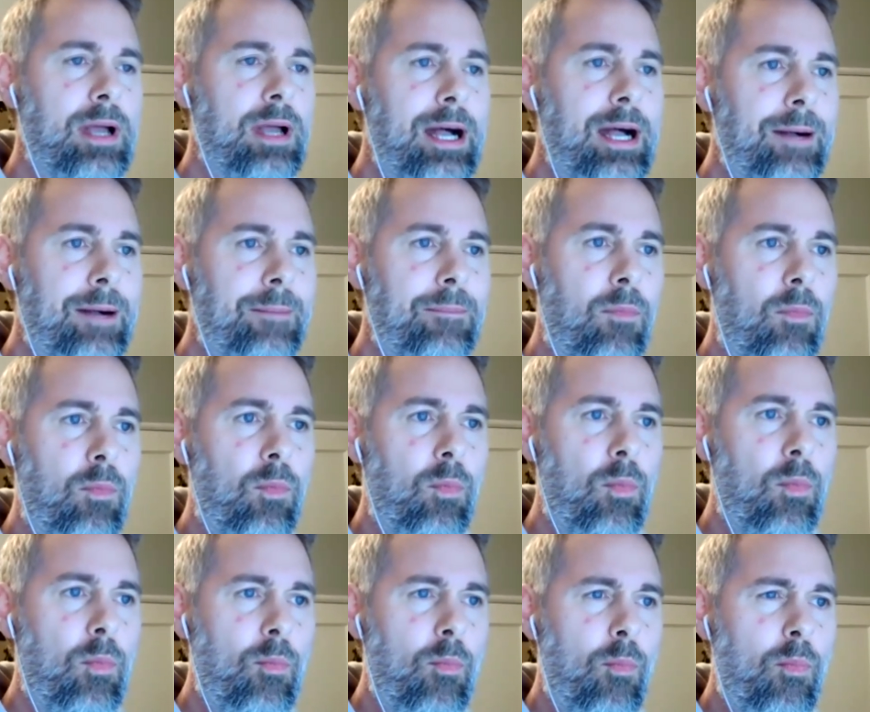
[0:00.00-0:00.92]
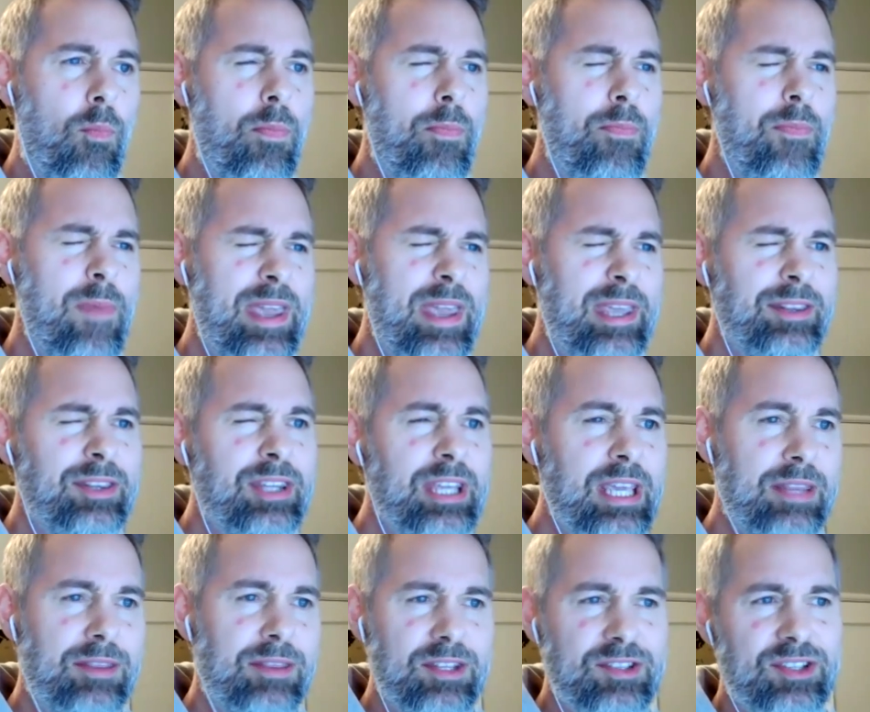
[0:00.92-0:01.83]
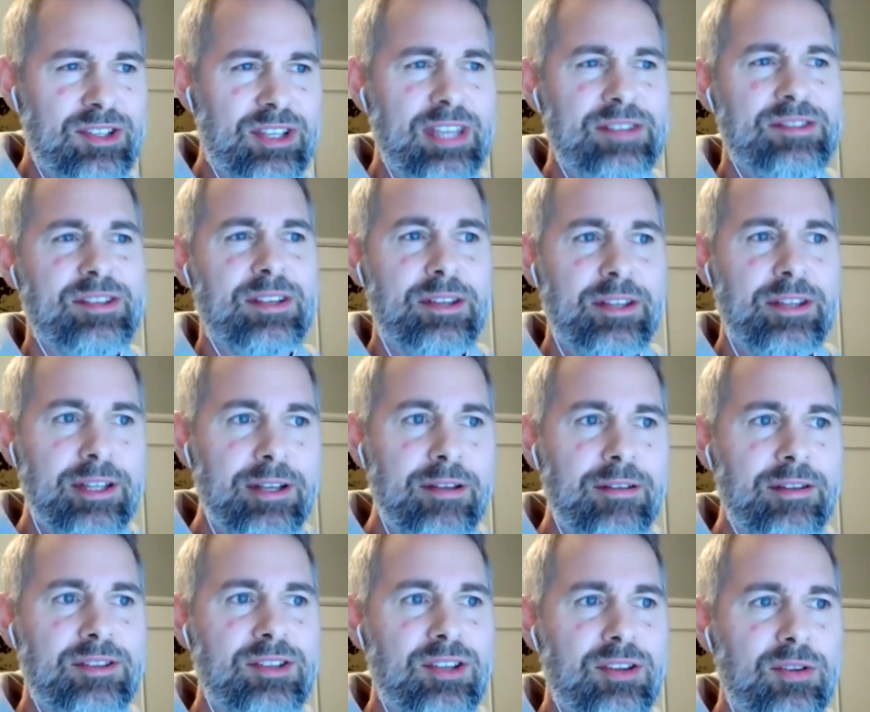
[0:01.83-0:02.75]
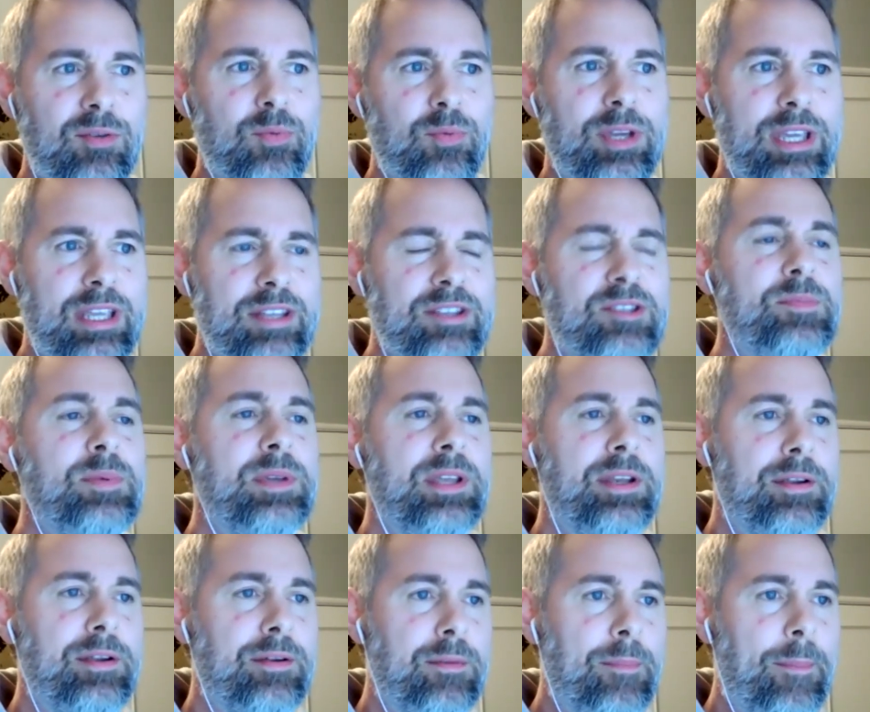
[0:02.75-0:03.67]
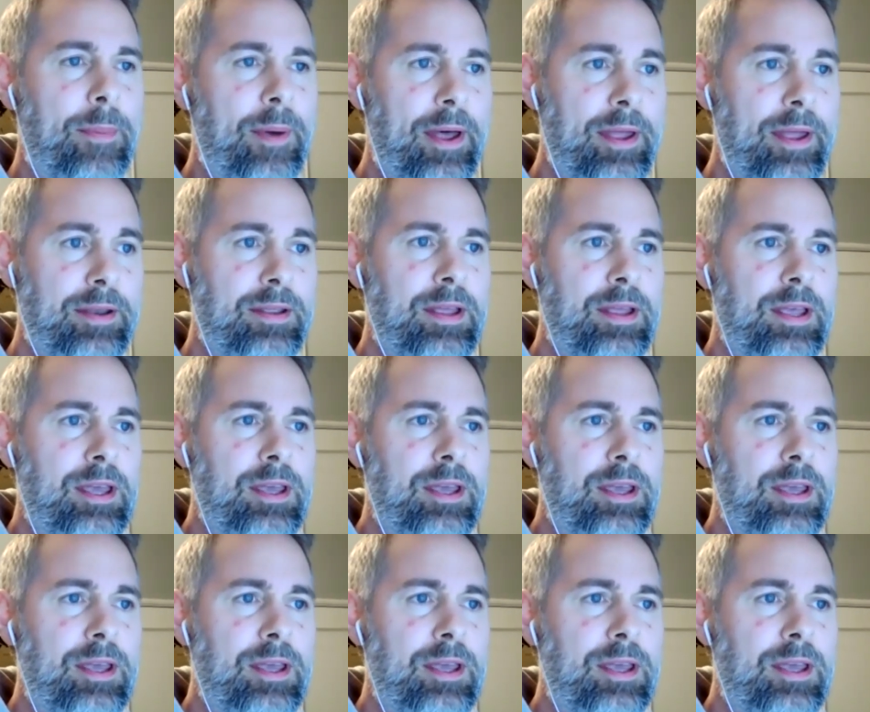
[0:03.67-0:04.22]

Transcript: Um, mainly, and this gets a little into the weeds, Peter, but